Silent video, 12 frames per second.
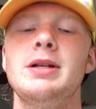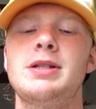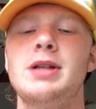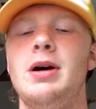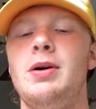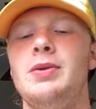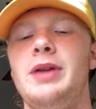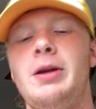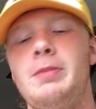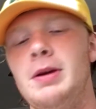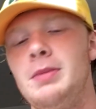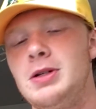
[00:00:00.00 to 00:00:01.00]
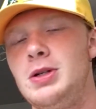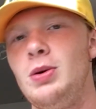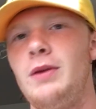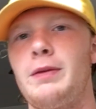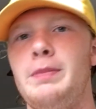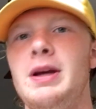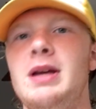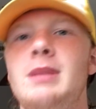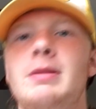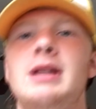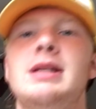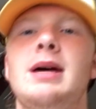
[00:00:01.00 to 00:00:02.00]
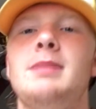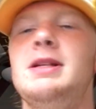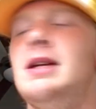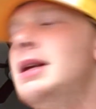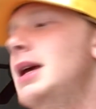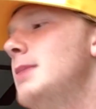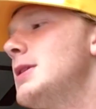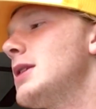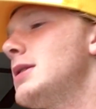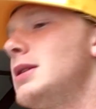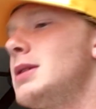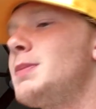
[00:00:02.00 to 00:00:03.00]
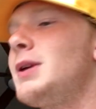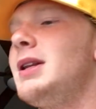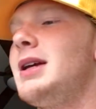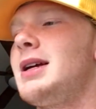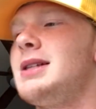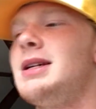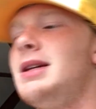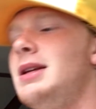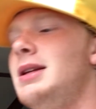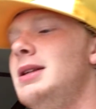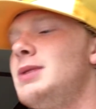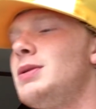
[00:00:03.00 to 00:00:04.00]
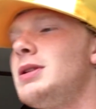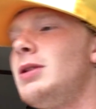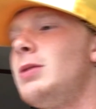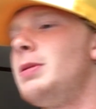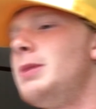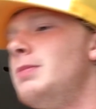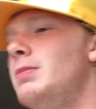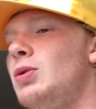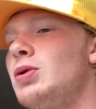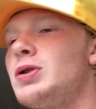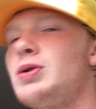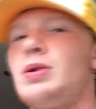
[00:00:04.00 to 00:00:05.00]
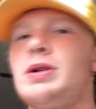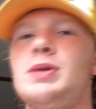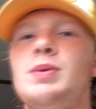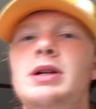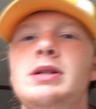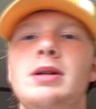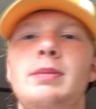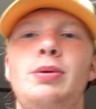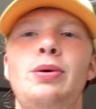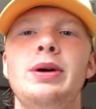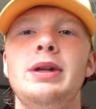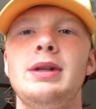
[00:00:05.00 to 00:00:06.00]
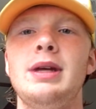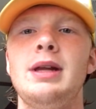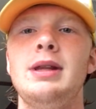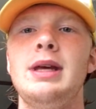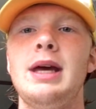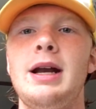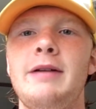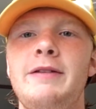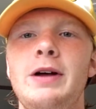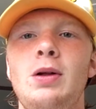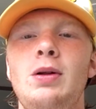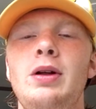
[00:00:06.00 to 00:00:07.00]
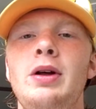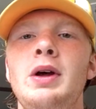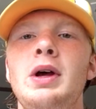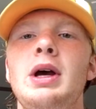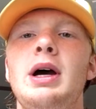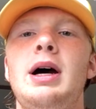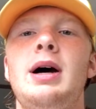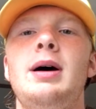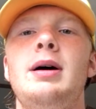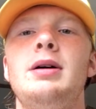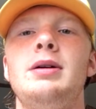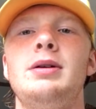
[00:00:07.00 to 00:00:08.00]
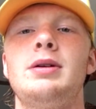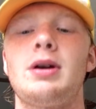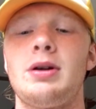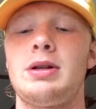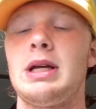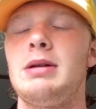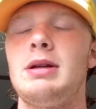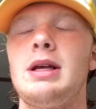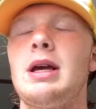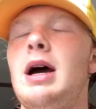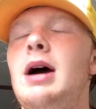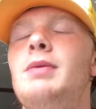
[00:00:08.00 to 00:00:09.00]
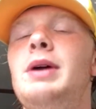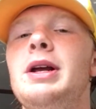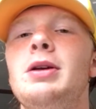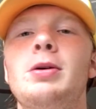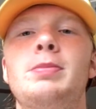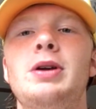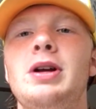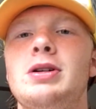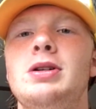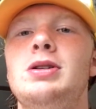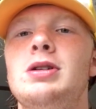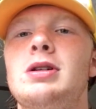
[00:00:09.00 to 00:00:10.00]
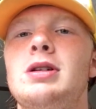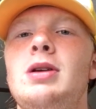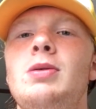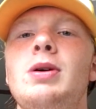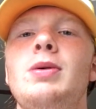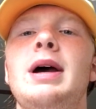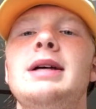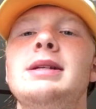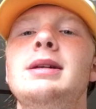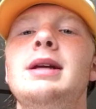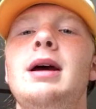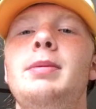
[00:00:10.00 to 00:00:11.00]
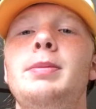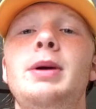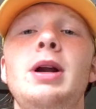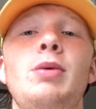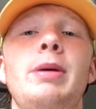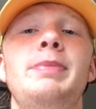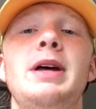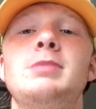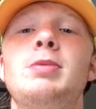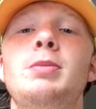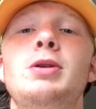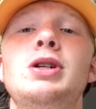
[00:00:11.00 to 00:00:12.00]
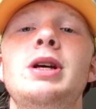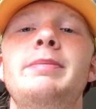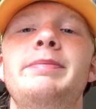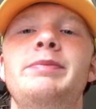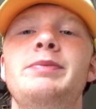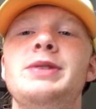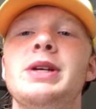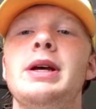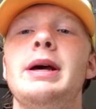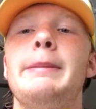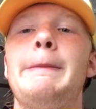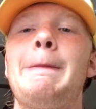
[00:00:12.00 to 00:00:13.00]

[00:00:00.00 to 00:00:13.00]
So that'll pretty much do it for picking my top 10 games against the spread. Like I said, this one's a little bit more short, sweet, to the point than the NFL than the regular predictions, just because I don't go as in depth. But anyway, that's pretty much it. So yeah.